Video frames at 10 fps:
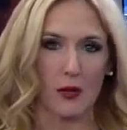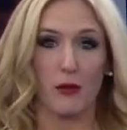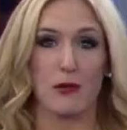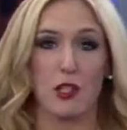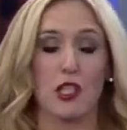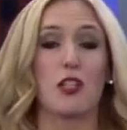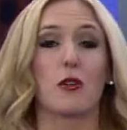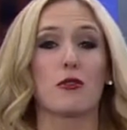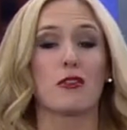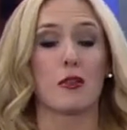Well, she
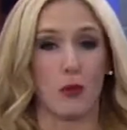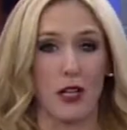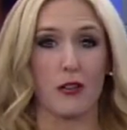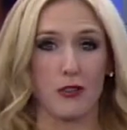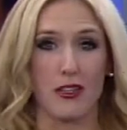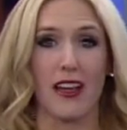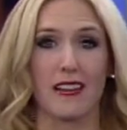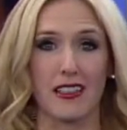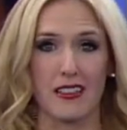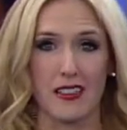chose to break her
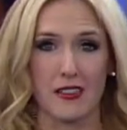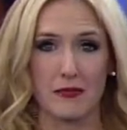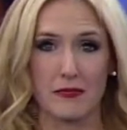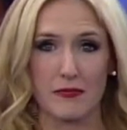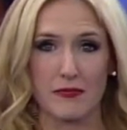silence.